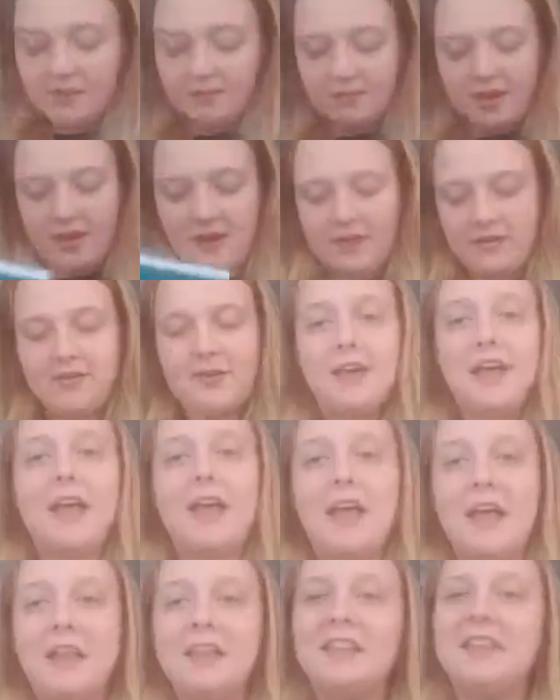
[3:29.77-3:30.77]
3,
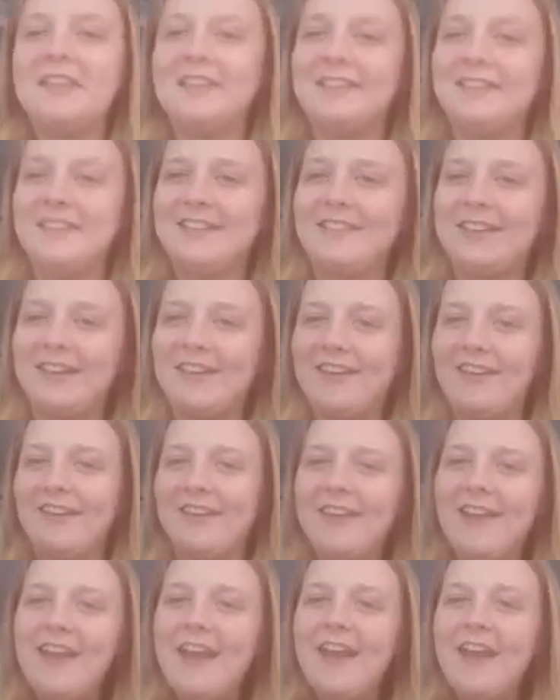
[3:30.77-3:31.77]
and this is 2,
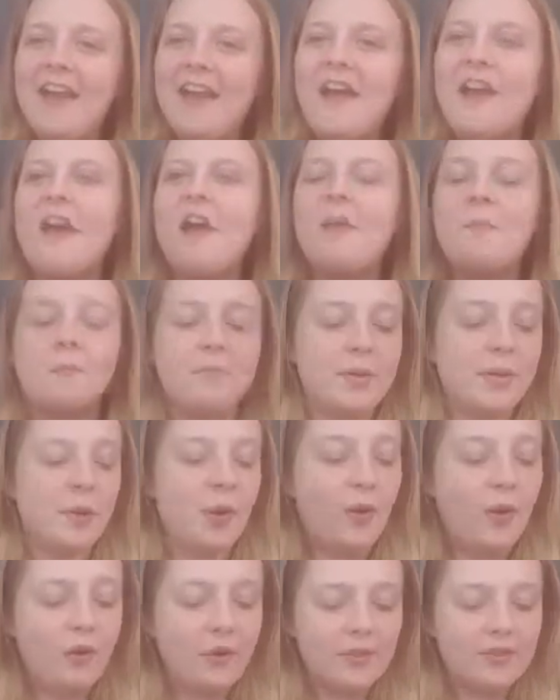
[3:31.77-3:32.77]

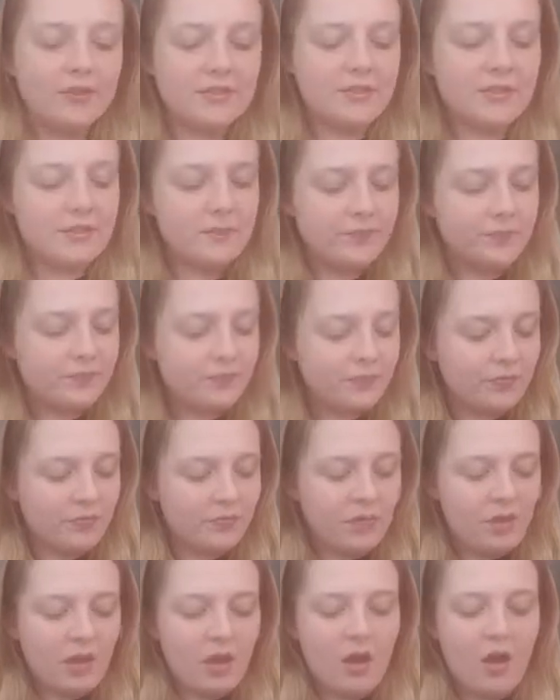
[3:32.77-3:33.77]
because
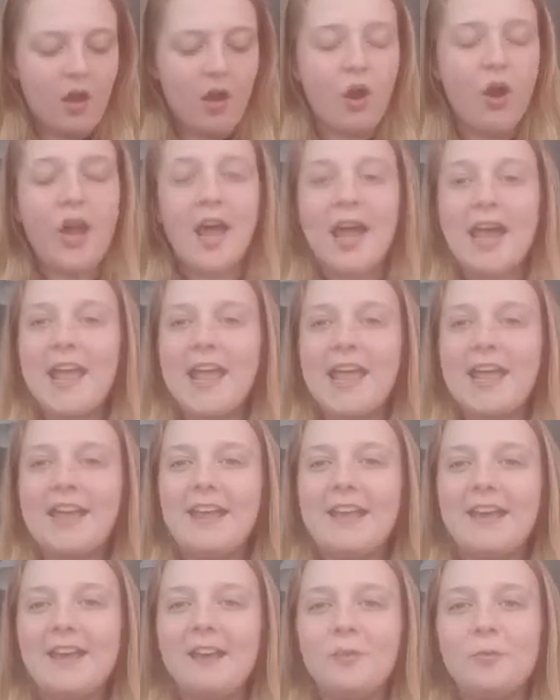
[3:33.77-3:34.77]

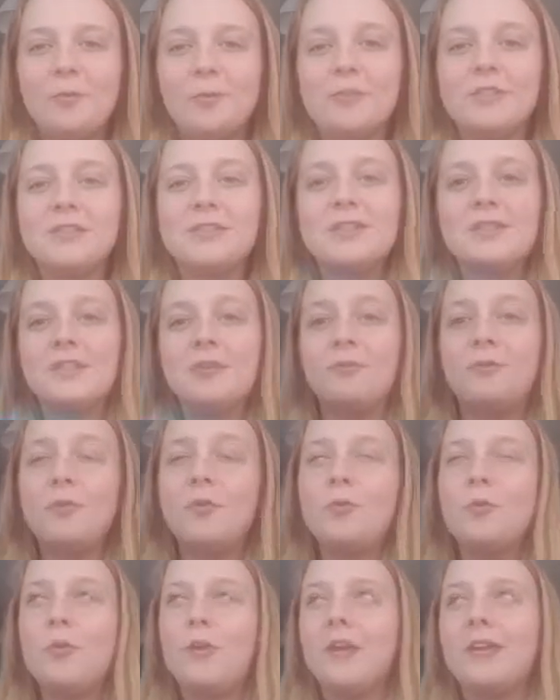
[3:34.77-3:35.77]
I want, the
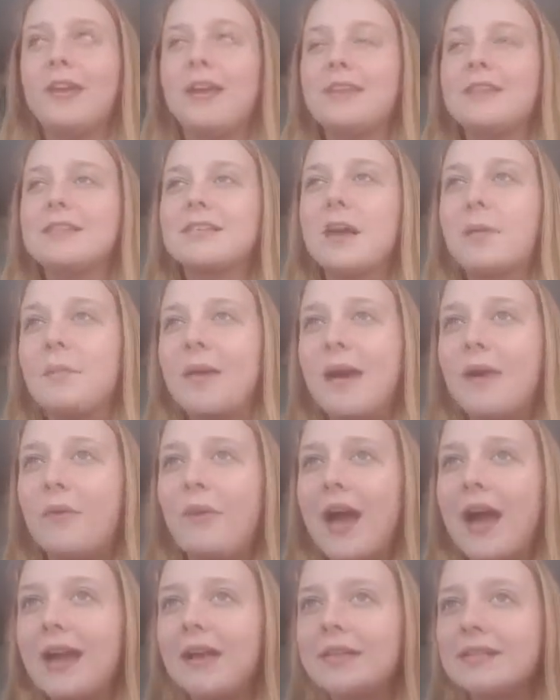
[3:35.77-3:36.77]
fourth one has come
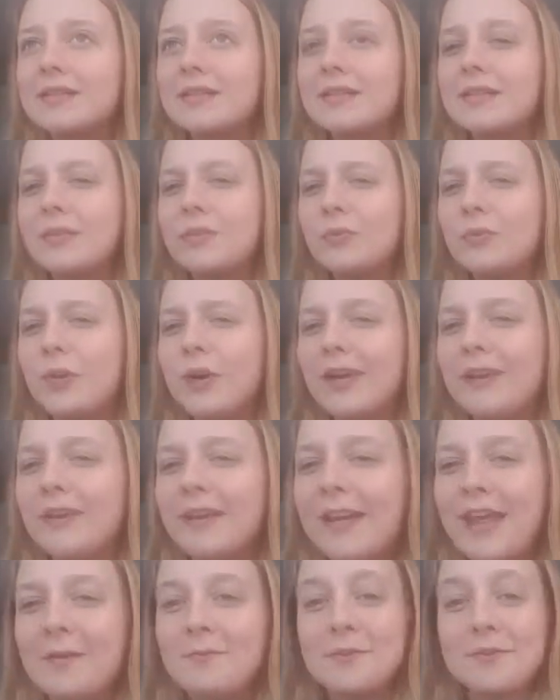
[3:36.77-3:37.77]
out, and when
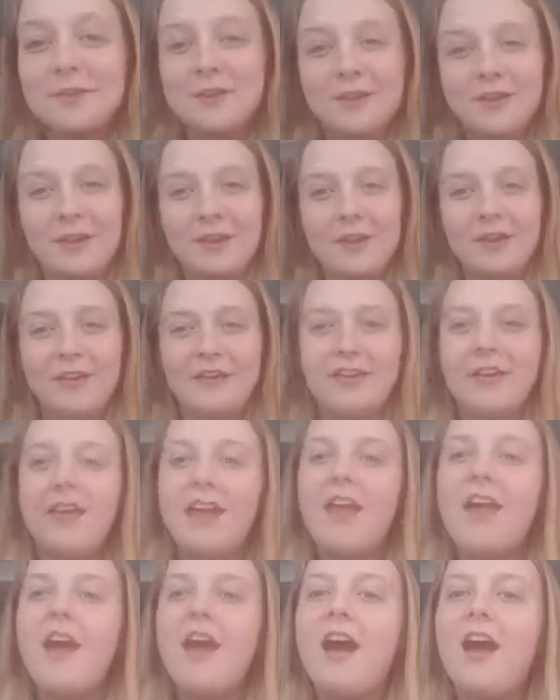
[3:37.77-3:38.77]
I get my student loan,
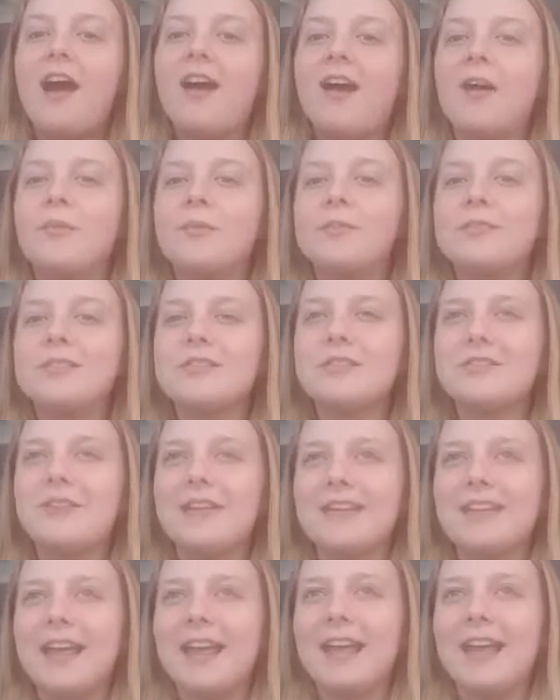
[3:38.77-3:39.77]
I want to
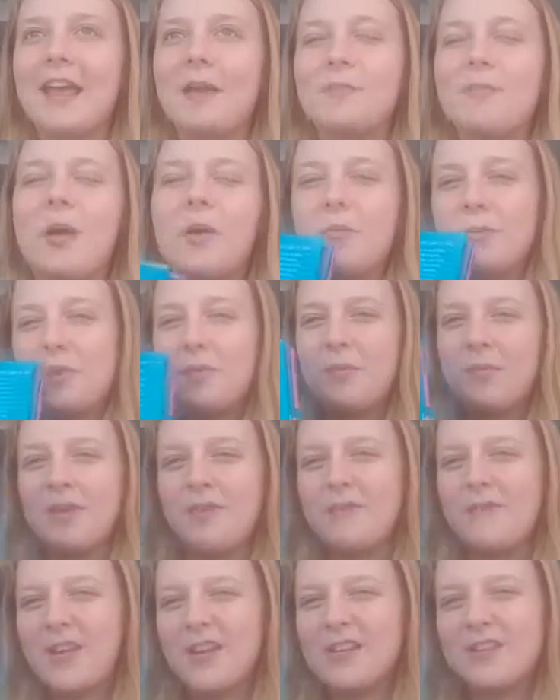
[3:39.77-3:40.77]
read that again, but I want to be
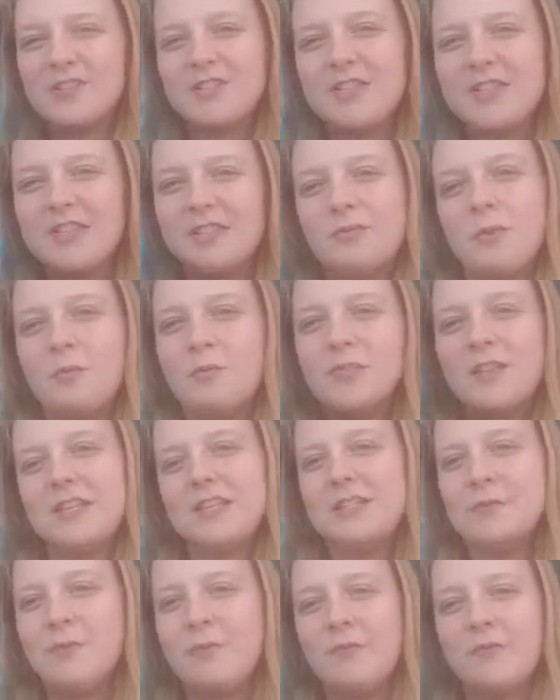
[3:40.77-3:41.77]
fresh, I want
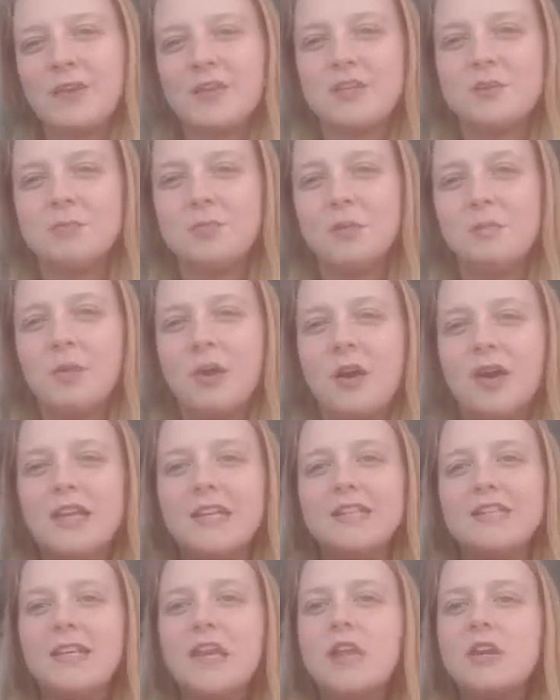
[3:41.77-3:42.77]
these to be fresh in my
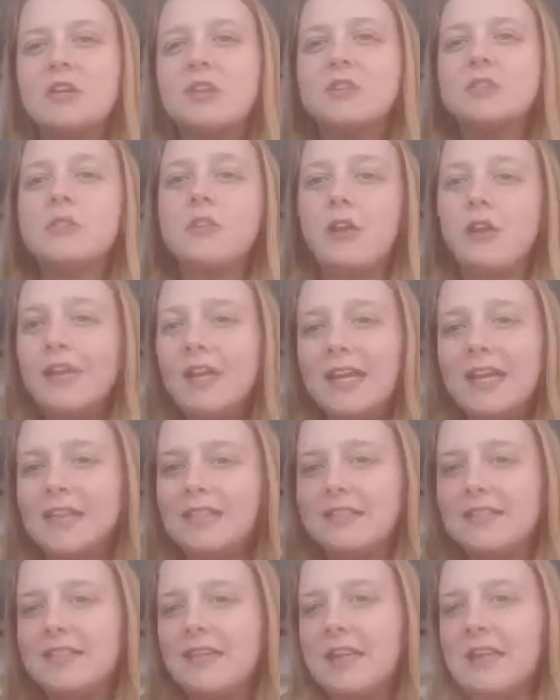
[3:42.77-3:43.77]
mind, so then I'll
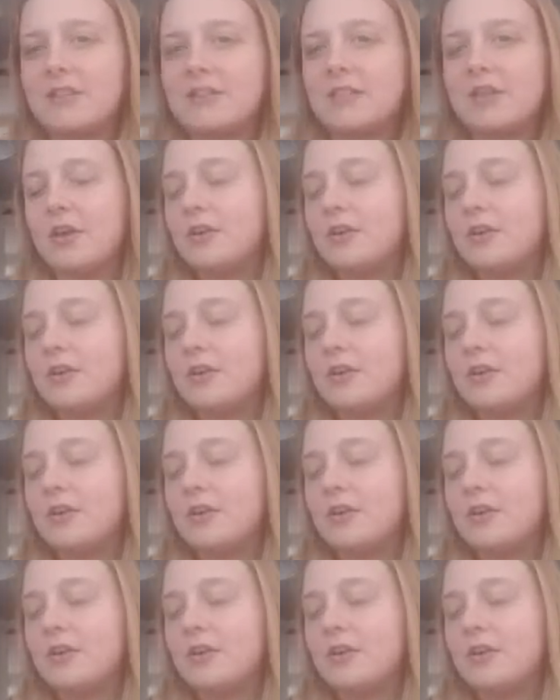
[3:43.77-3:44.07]
easily get to